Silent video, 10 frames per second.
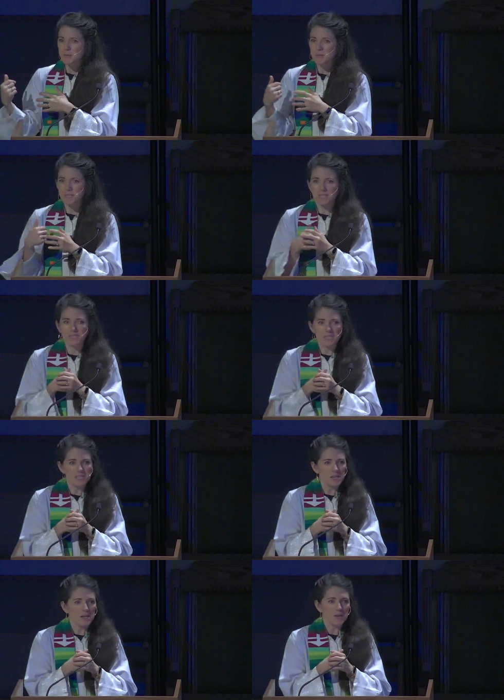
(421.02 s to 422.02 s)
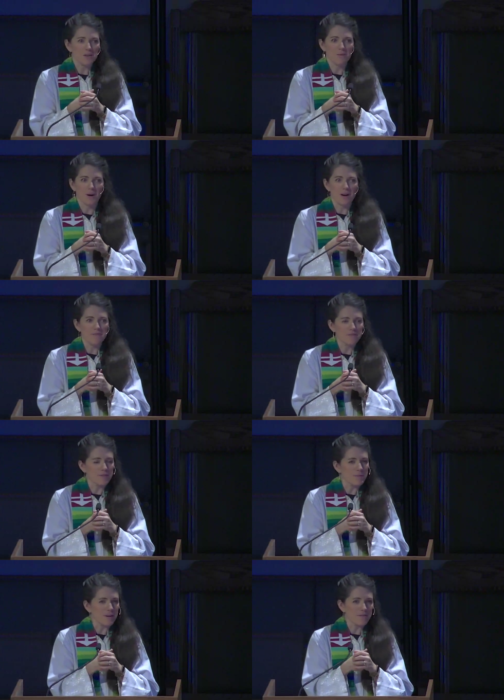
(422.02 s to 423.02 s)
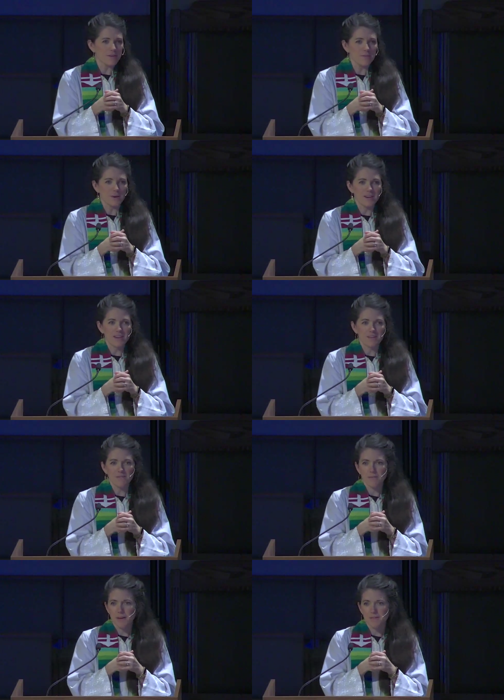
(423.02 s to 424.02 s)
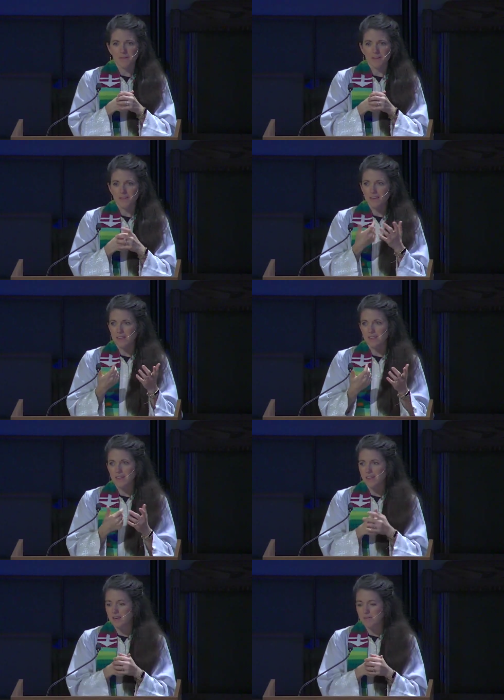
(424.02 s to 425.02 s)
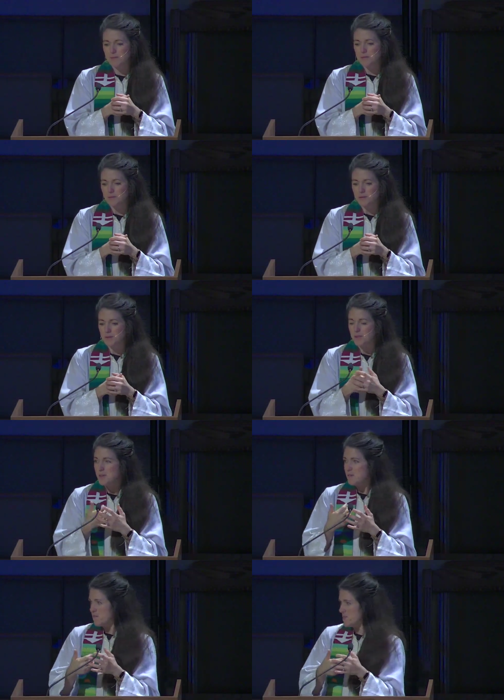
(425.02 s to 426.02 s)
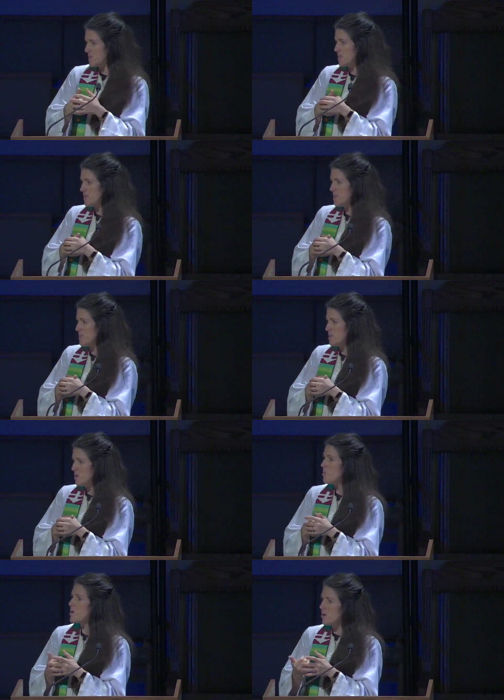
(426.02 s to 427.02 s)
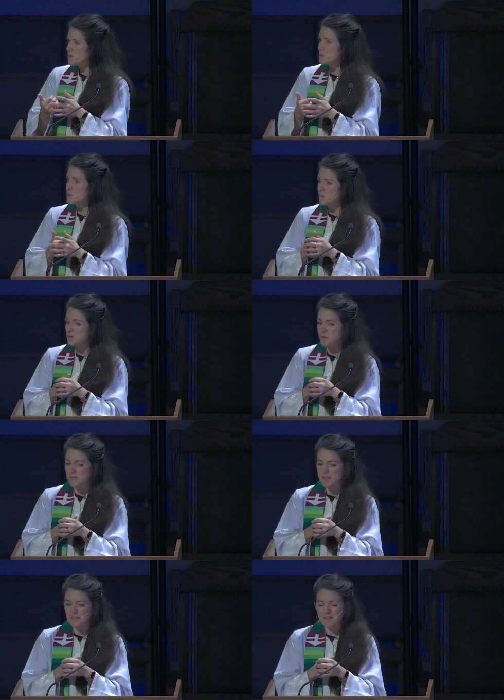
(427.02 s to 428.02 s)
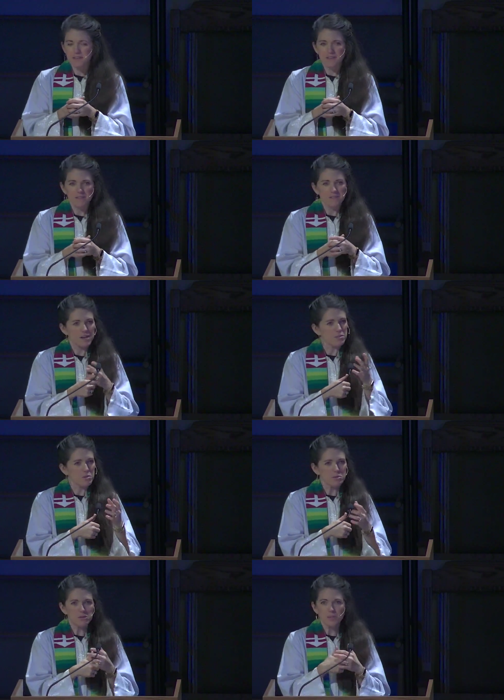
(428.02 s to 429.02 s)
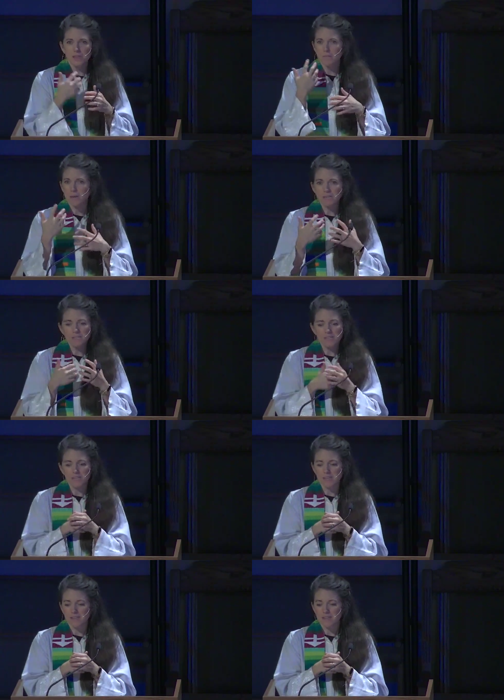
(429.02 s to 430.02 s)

was a disease that cut you off from everyone and from everything, and they get restored physically, but also socially, emotionally, mentally.